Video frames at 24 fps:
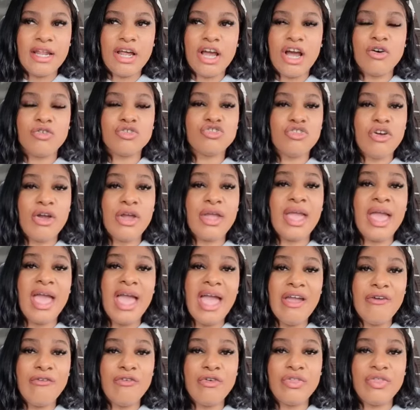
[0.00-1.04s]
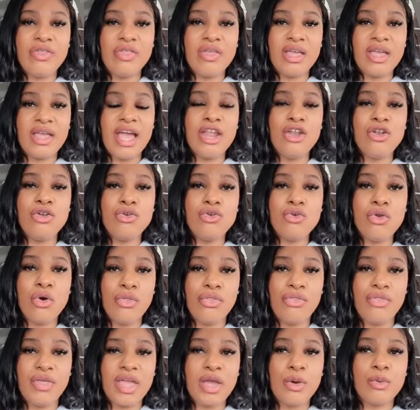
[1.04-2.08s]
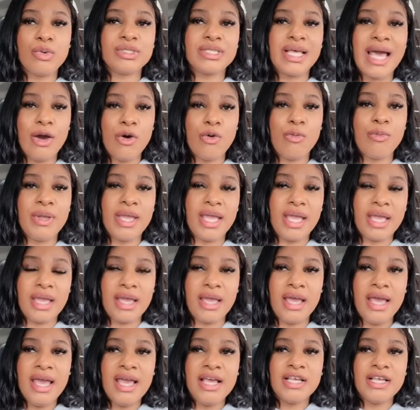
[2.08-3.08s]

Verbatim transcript: Like I was trying everything and nothing was helping.